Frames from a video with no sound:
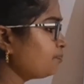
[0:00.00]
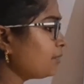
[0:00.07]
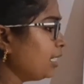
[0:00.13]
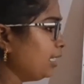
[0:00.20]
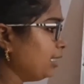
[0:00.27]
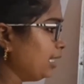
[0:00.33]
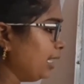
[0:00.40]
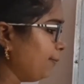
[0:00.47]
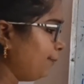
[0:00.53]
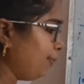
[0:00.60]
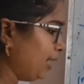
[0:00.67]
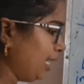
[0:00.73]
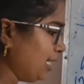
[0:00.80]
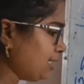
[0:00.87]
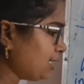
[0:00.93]
Na
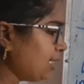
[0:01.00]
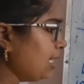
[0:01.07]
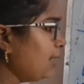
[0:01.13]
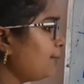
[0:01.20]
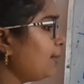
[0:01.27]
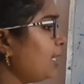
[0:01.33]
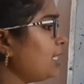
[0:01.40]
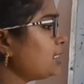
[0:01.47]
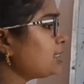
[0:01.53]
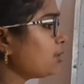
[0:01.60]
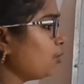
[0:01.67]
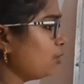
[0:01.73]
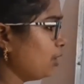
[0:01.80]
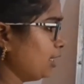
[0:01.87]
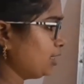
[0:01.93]
plus
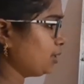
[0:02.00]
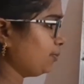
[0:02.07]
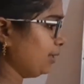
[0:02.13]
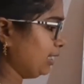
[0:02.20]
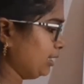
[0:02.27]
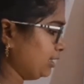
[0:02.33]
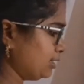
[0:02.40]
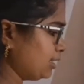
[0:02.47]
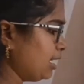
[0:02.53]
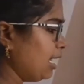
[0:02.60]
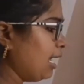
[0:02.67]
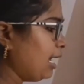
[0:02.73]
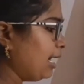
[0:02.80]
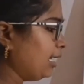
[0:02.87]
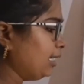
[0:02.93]
OH minus.
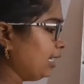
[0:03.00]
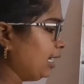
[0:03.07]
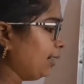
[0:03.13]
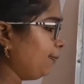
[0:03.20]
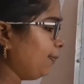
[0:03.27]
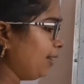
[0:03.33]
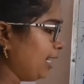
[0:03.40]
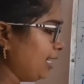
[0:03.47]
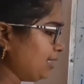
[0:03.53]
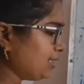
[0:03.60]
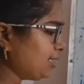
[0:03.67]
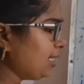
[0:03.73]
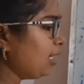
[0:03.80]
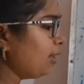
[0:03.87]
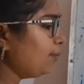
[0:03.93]
Na
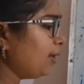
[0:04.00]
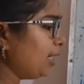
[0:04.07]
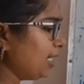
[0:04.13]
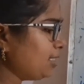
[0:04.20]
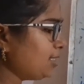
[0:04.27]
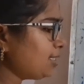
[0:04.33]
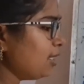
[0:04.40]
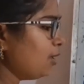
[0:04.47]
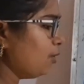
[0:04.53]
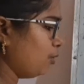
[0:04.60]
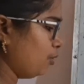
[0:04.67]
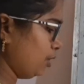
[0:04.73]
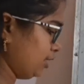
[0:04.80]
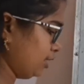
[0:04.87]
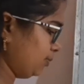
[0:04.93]
plus
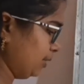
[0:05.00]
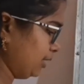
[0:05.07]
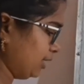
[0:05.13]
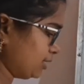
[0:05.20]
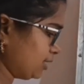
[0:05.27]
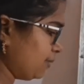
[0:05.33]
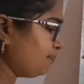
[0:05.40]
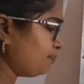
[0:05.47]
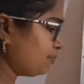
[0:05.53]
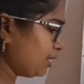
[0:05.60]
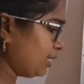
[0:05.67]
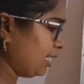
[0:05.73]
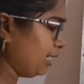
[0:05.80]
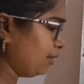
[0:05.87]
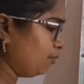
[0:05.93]
OH minus.
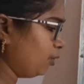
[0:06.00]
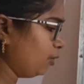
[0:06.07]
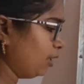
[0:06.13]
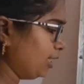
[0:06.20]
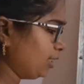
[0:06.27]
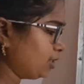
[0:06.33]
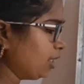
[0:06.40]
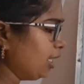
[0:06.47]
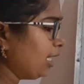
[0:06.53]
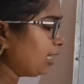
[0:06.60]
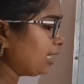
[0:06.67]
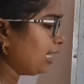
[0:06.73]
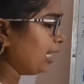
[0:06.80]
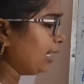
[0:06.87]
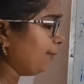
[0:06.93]
KOH.
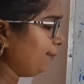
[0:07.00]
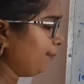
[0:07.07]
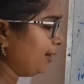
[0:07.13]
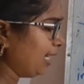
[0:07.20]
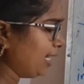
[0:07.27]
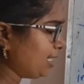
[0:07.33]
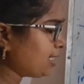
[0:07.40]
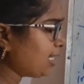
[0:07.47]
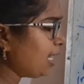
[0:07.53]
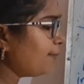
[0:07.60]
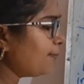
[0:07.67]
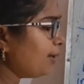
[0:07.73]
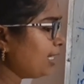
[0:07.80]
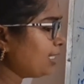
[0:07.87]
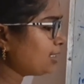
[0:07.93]
K
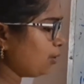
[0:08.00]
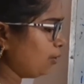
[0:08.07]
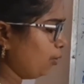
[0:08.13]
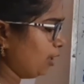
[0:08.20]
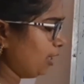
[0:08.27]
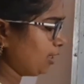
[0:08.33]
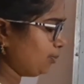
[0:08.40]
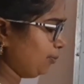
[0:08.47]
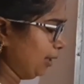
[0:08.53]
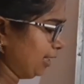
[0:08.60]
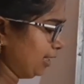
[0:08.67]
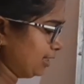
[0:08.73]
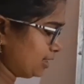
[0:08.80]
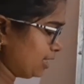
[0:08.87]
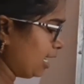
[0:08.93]
plus OH
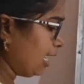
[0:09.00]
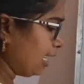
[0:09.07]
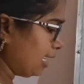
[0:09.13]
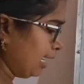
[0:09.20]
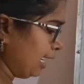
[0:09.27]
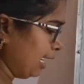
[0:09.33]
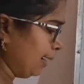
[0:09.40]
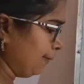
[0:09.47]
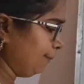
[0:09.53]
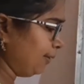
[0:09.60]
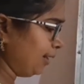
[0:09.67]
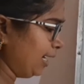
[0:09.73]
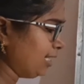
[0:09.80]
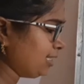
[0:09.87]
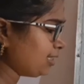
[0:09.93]
minus. K
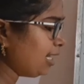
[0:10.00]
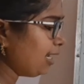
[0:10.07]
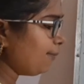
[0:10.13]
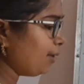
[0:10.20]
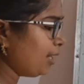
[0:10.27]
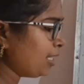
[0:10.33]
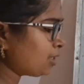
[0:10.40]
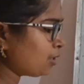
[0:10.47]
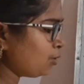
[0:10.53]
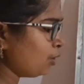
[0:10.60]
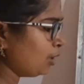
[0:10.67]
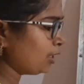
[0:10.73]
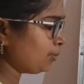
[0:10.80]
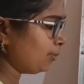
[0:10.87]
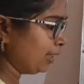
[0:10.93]
plus
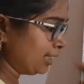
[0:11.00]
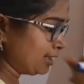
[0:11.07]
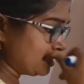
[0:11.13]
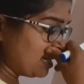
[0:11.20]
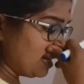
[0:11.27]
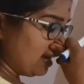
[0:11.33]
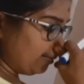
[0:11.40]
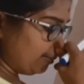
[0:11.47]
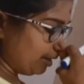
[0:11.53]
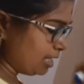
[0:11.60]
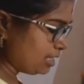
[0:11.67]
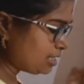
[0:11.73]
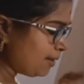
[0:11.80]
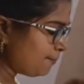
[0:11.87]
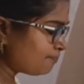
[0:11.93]
OH minus.
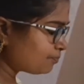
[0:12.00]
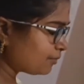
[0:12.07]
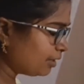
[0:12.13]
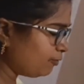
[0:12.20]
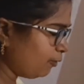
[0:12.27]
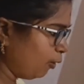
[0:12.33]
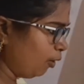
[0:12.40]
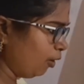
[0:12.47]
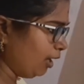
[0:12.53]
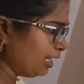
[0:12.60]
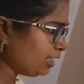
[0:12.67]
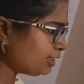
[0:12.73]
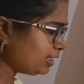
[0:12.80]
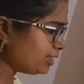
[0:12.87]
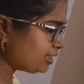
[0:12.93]
Means if OH
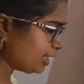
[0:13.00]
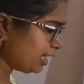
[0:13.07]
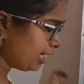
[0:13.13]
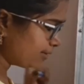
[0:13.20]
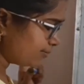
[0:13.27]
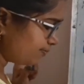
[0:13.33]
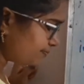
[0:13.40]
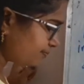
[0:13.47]
is there,